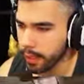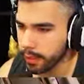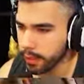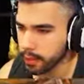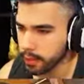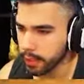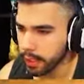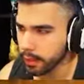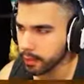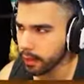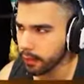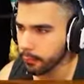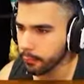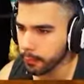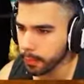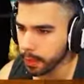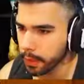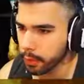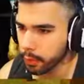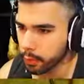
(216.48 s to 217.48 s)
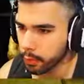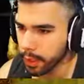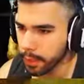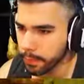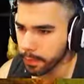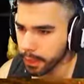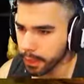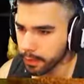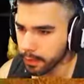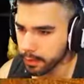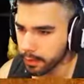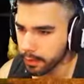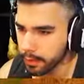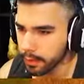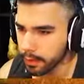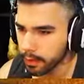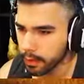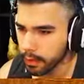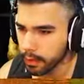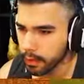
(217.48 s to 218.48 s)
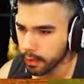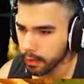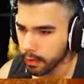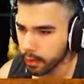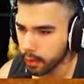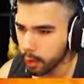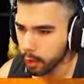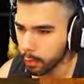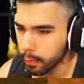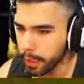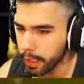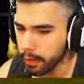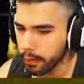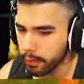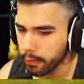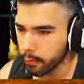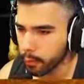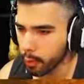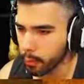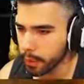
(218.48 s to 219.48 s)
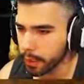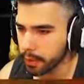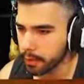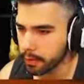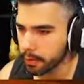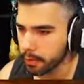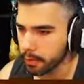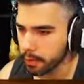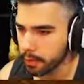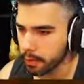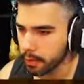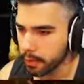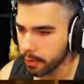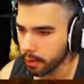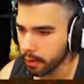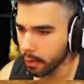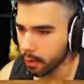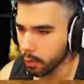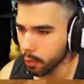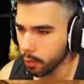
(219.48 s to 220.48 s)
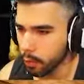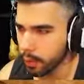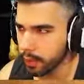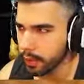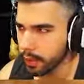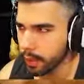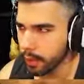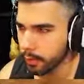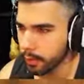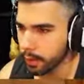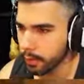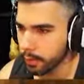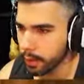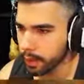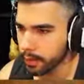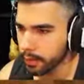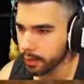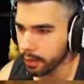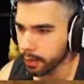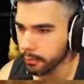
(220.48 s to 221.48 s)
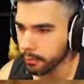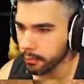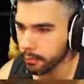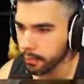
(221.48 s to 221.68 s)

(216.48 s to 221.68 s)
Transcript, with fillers: this lined up for me. Three piece. Kobe, four piece. Oh, what? That guy ran away in time.